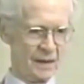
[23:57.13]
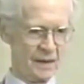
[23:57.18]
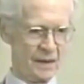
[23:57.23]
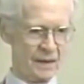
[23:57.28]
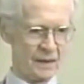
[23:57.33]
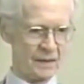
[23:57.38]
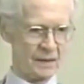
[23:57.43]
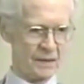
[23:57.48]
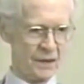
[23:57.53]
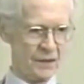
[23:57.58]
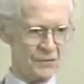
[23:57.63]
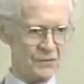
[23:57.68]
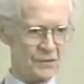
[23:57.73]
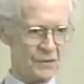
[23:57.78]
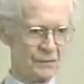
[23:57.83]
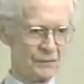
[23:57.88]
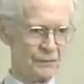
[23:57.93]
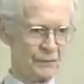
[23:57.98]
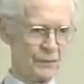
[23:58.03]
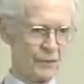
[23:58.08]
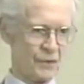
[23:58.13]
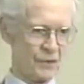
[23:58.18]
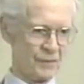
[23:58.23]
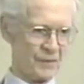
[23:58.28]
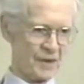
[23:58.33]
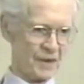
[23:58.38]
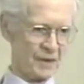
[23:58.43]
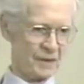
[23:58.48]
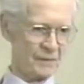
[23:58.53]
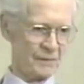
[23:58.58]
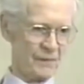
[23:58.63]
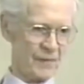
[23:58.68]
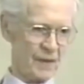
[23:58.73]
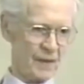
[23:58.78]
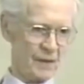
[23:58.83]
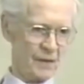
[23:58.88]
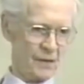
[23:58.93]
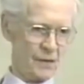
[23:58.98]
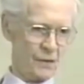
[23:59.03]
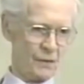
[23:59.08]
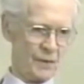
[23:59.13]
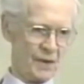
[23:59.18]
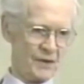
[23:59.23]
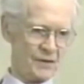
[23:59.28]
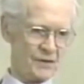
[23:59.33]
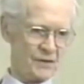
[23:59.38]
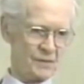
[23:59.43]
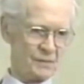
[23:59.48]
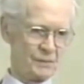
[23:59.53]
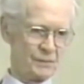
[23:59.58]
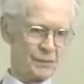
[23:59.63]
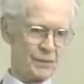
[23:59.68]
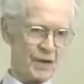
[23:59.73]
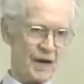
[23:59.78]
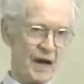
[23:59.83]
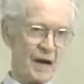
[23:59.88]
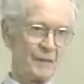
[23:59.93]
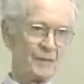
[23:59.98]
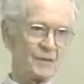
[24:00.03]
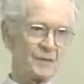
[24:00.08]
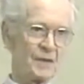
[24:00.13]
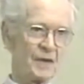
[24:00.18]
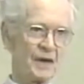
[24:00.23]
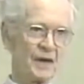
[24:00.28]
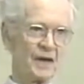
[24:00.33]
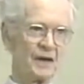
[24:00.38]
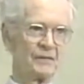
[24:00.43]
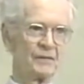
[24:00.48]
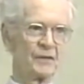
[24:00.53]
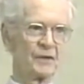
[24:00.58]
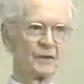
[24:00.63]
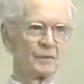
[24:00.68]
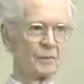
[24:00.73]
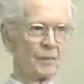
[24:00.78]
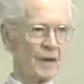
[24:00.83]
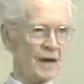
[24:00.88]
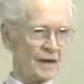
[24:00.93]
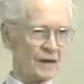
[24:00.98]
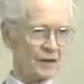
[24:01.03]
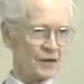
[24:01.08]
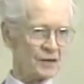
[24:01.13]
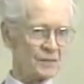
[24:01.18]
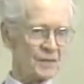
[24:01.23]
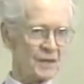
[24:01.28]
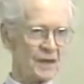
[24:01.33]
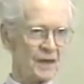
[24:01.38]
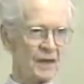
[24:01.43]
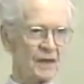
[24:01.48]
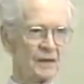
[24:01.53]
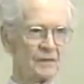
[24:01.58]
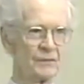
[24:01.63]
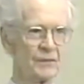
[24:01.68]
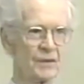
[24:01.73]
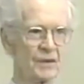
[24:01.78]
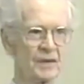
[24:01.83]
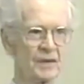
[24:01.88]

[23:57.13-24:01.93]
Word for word: a culture forming which primes behavior, models behavior,